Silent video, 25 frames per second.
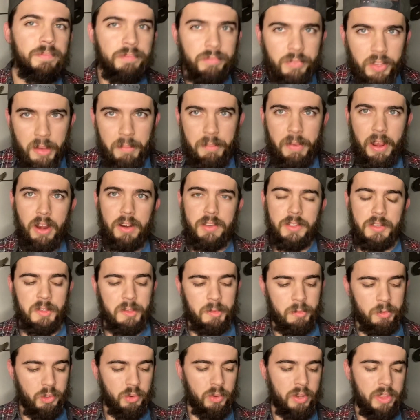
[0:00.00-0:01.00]
comparisons
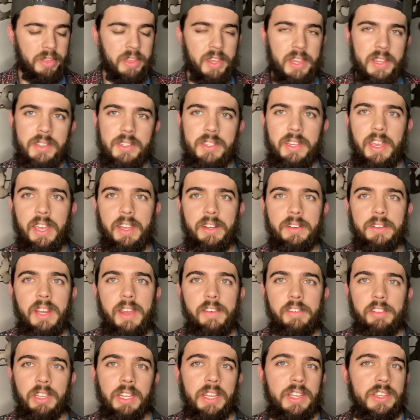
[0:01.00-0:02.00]
between this and
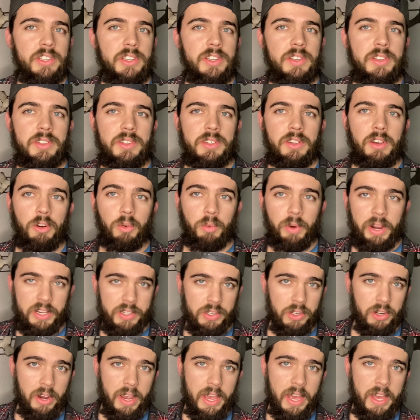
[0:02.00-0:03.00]
David Lynch's
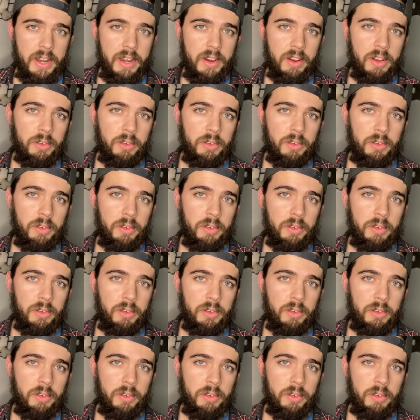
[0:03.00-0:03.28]
Eraserhead,